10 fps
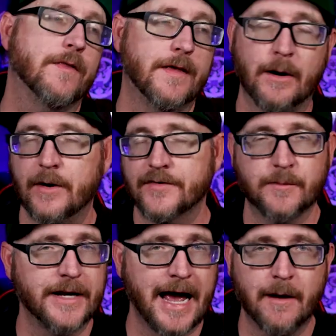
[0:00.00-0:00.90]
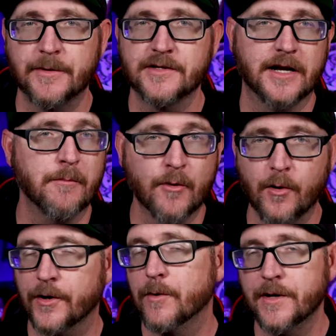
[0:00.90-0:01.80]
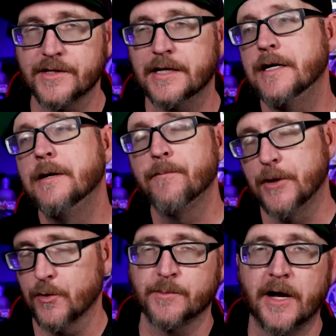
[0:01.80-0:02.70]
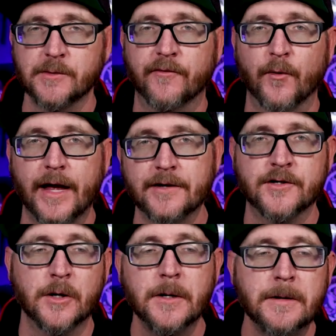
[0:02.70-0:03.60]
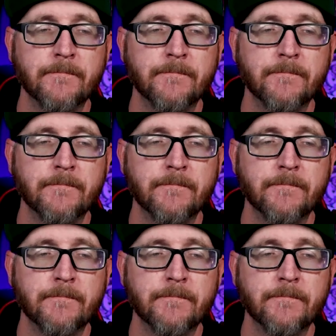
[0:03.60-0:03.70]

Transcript: And then that way if something happens, they get broken or missing, you're responsible for that. So